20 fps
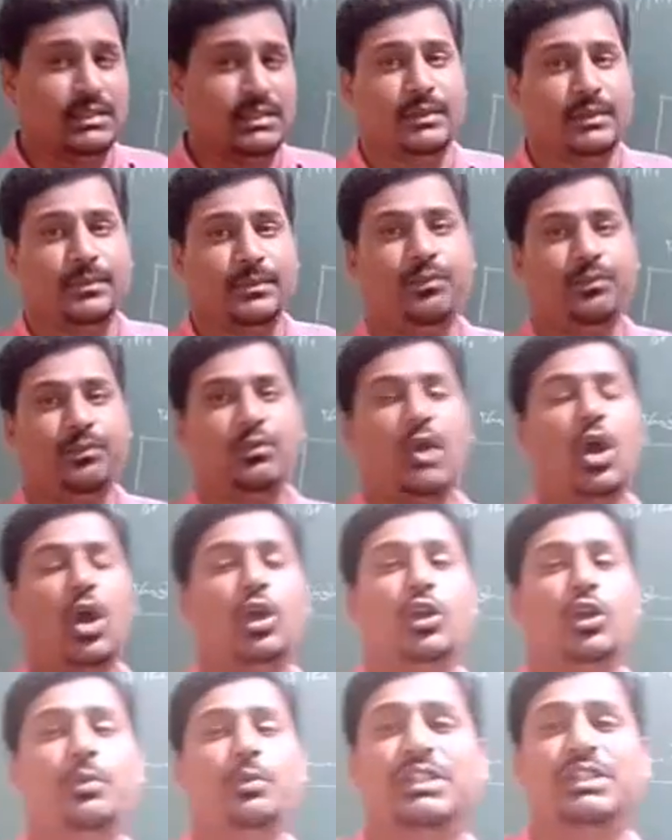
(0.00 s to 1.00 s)

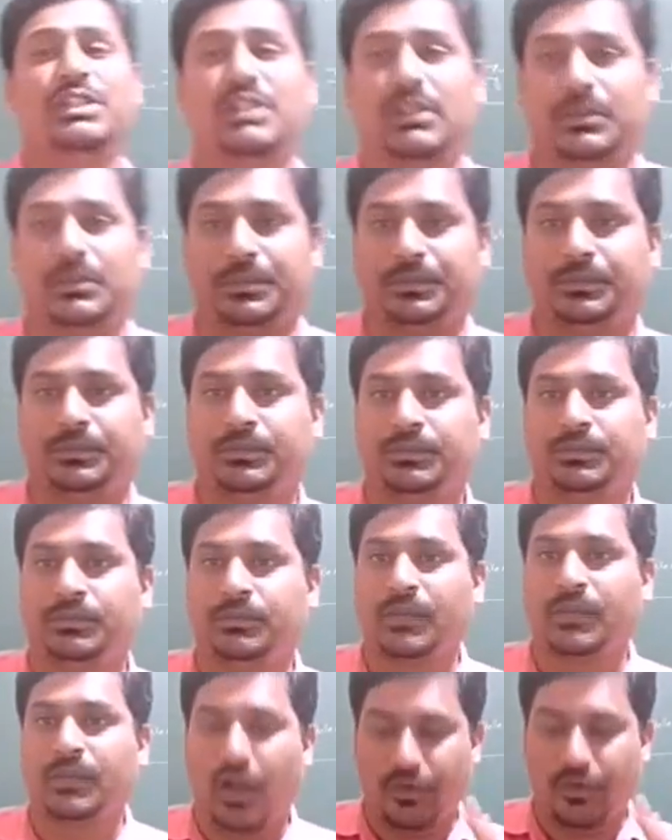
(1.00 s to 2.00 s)
occupation
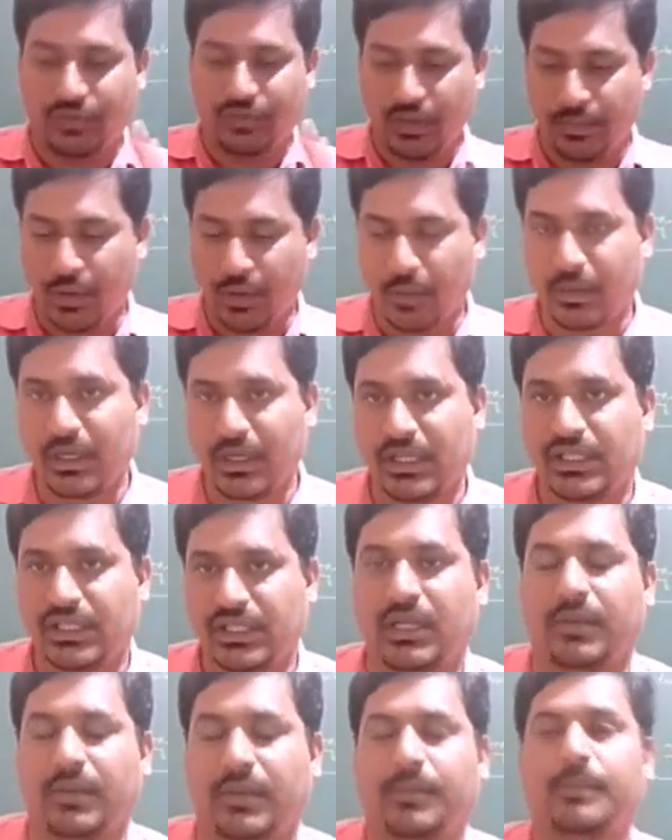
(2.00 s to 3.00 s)
of the population,
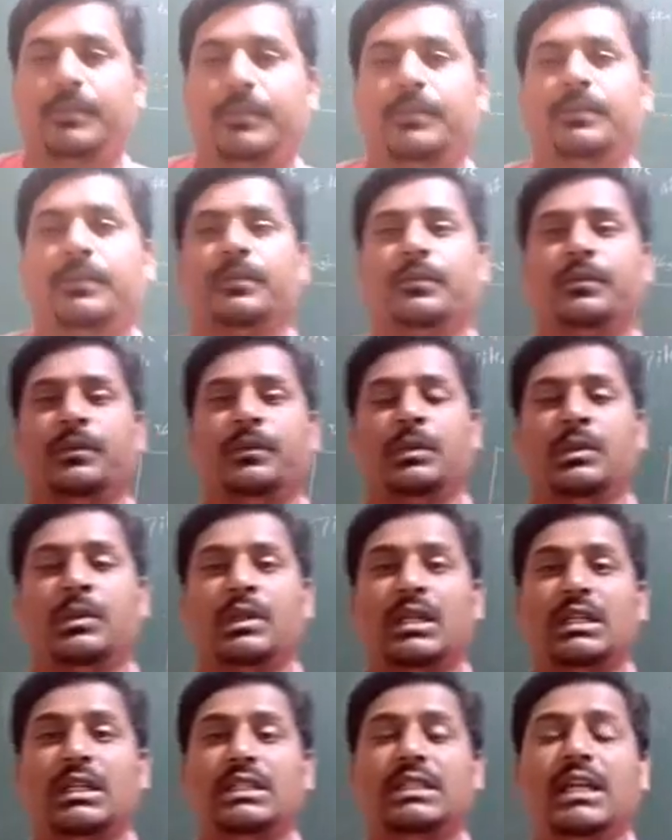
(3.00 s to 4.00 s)

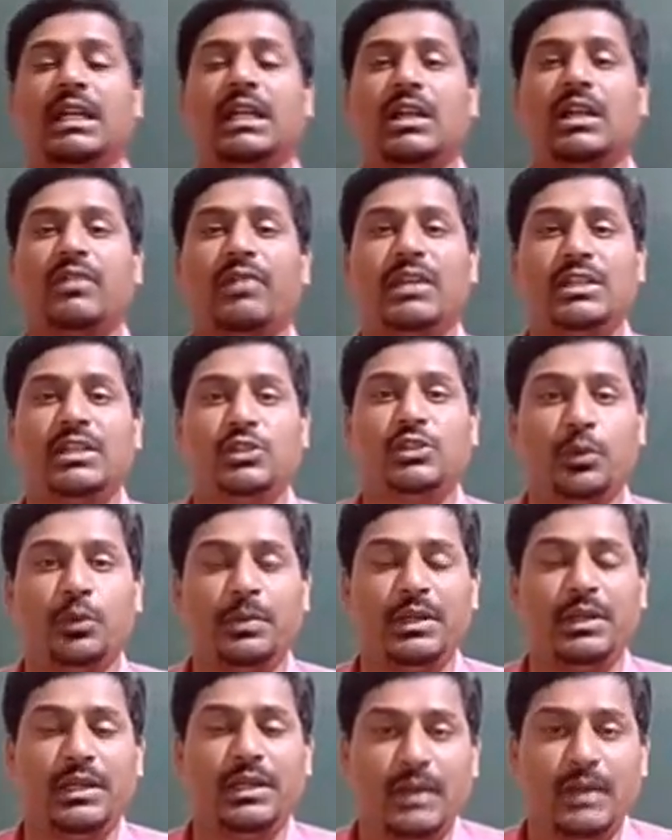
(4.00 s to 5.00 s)
gender wise
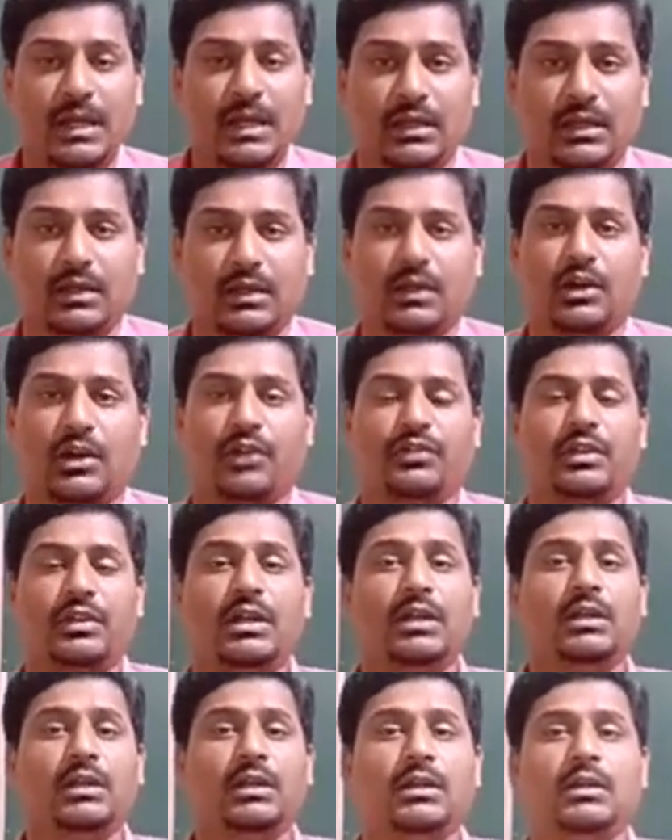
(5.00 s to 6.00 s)
opinion of the
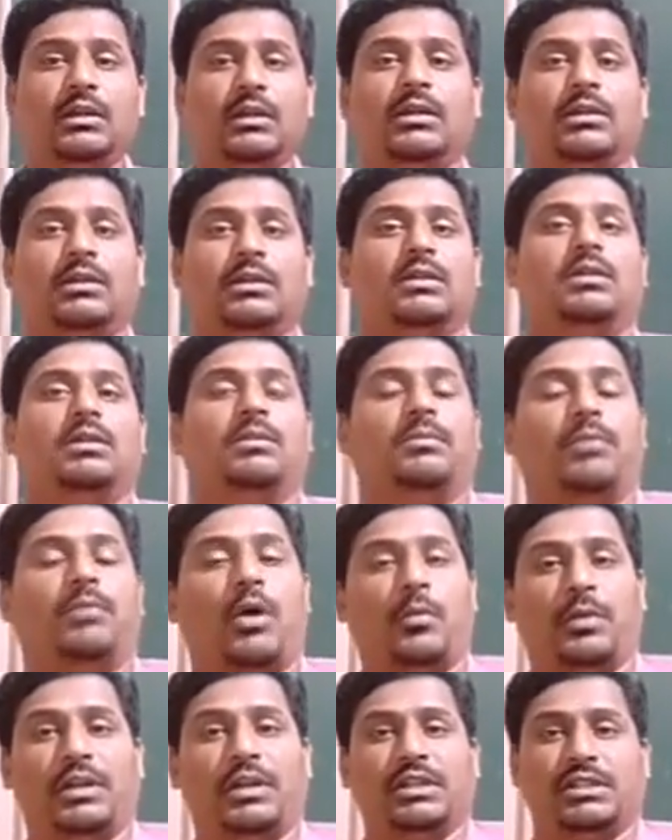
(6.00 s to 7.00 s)

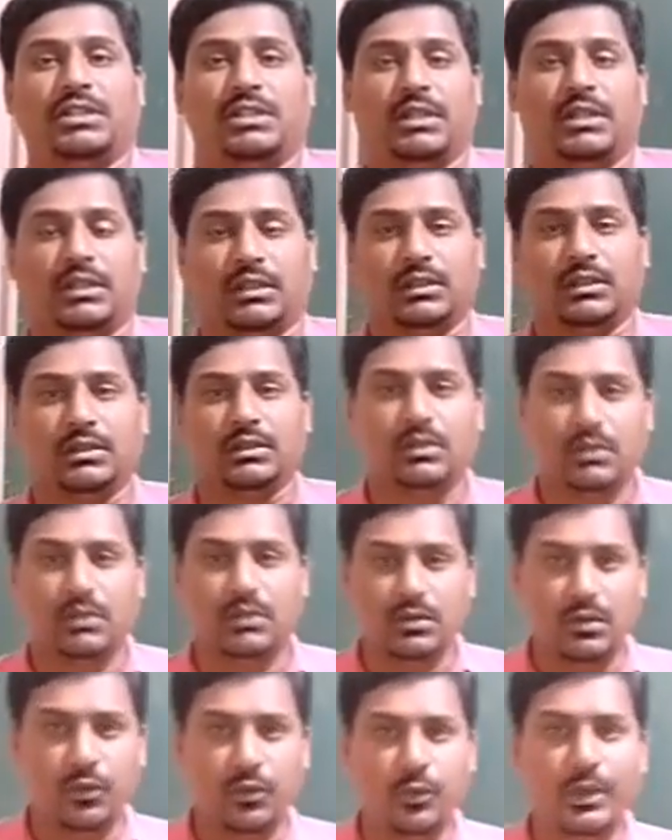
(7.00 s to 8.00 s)
population. So
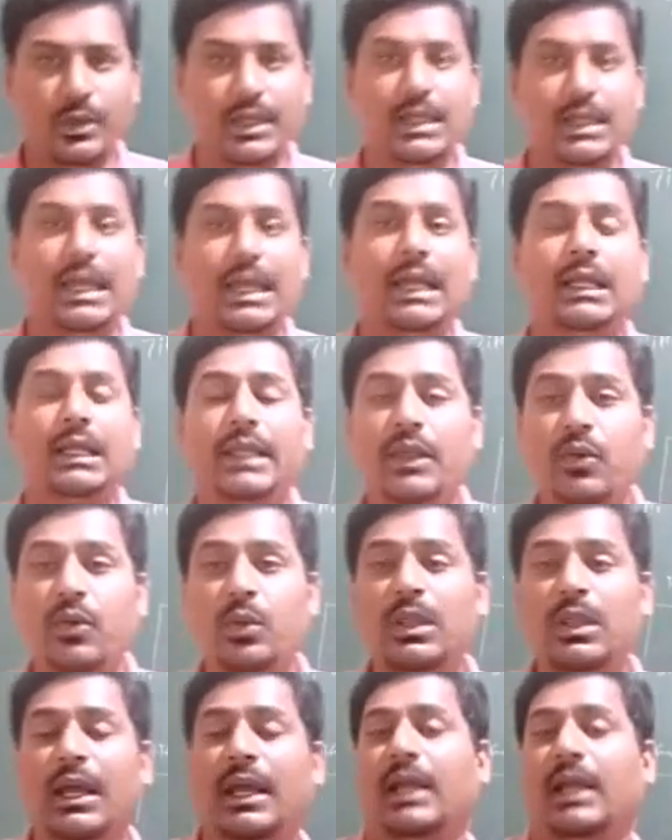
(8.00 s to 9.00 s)
we give the
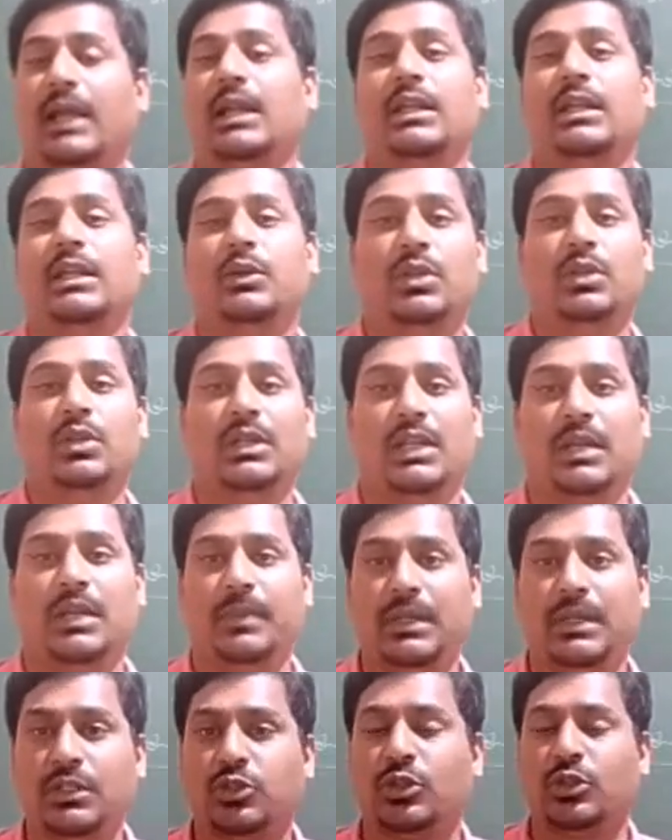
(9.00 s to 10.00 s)
heading to the table
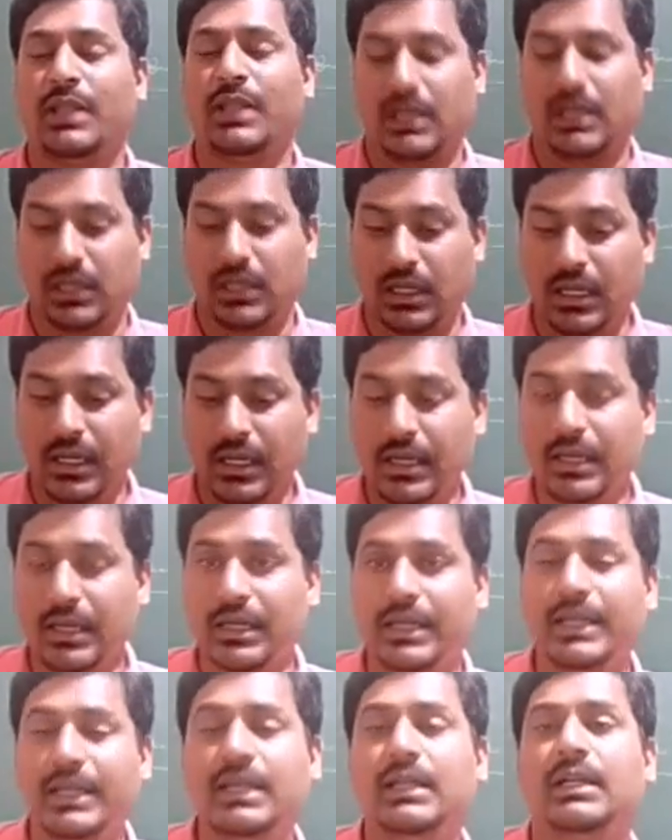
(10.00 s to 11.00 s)
so that
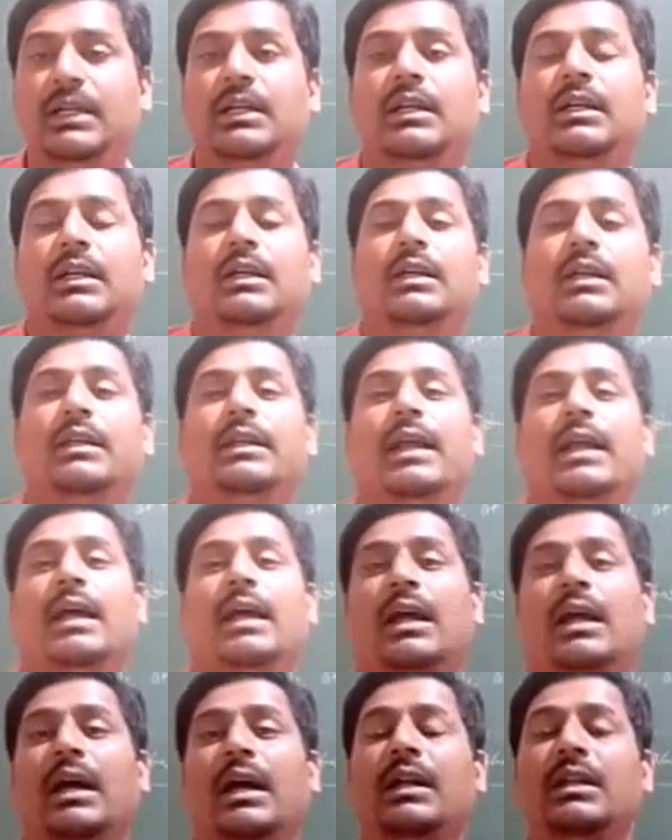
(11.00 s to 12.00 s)
reader can
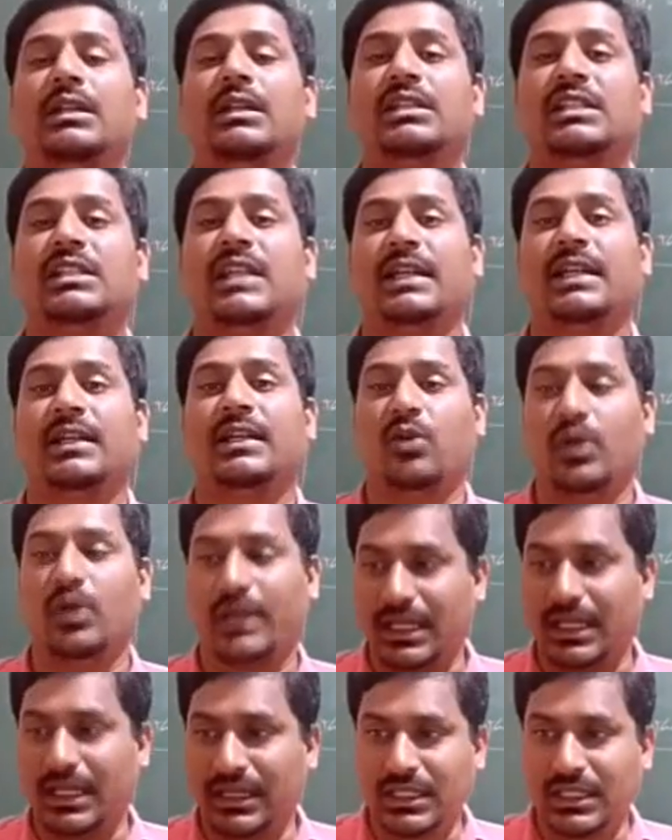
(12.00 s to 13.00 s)
understand it. Okay,
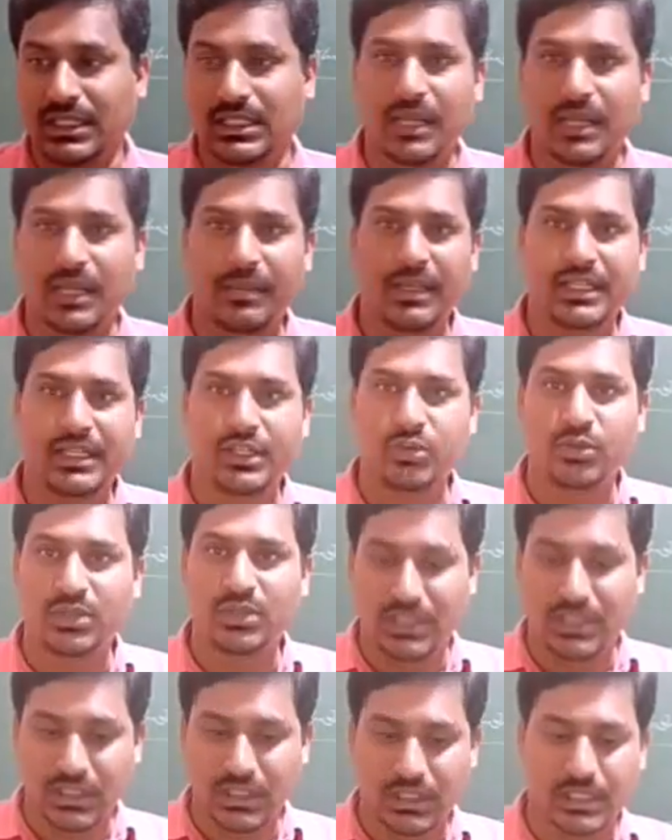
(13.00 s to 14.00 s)
this table gives this
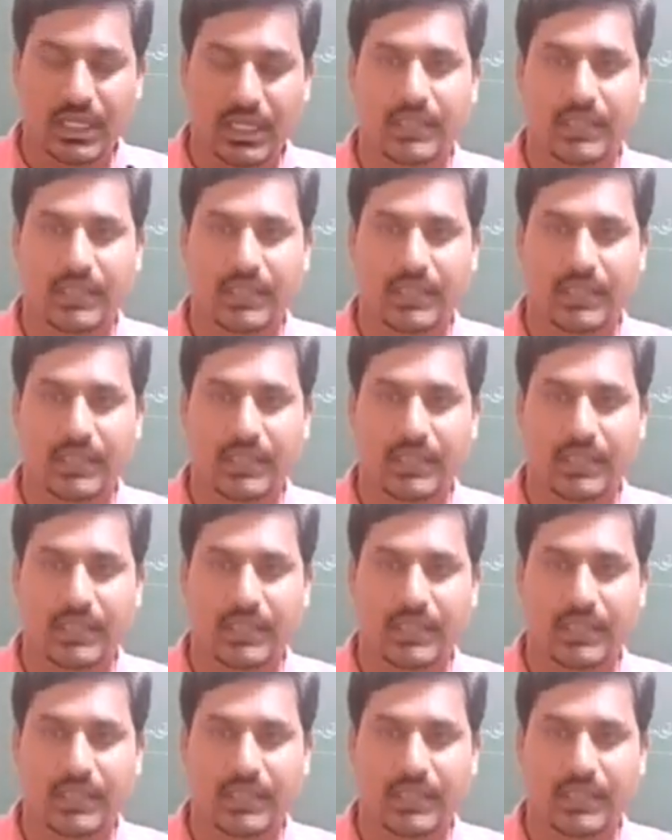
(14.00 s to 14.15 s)
data,